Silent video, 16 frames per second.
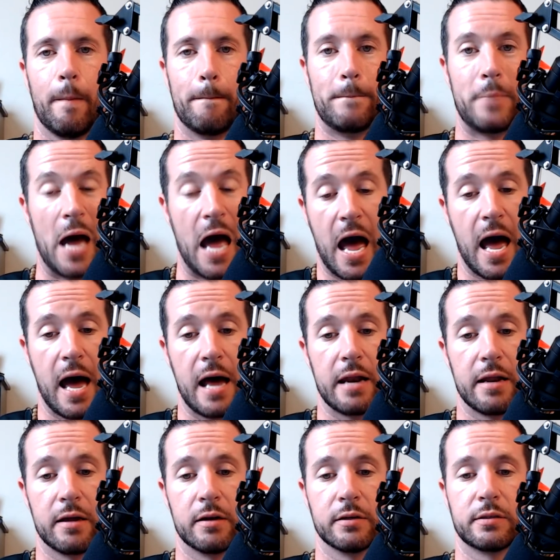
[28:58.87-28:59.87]

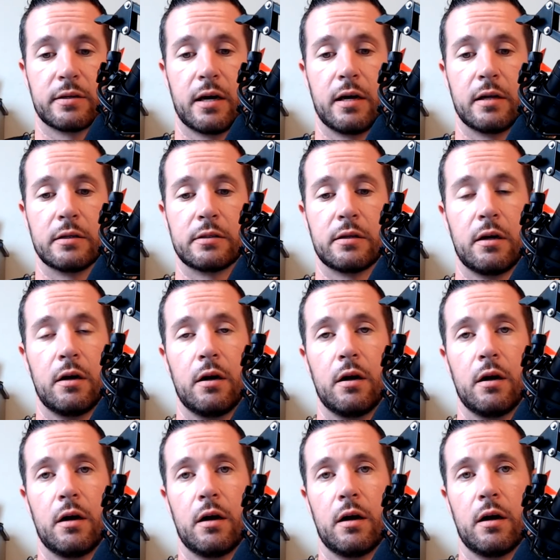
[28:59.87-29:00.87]
bad in a sense,
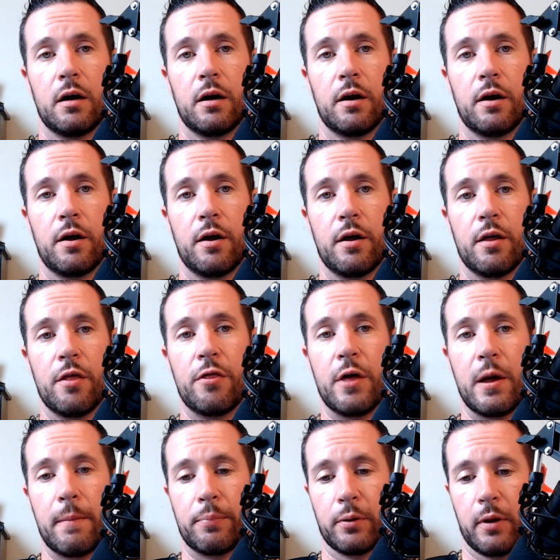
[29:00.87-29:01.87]

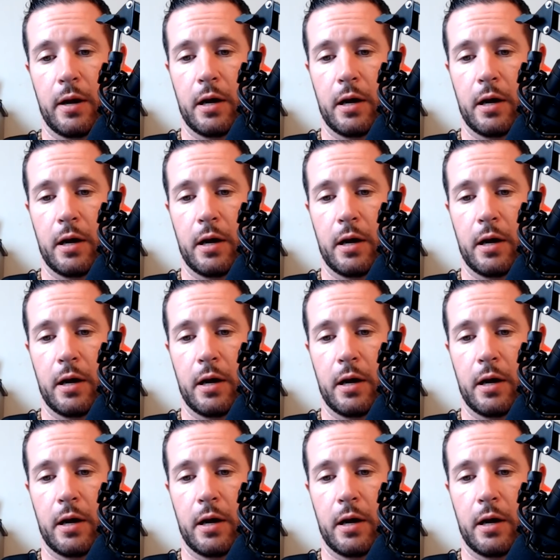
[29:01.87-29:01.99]
they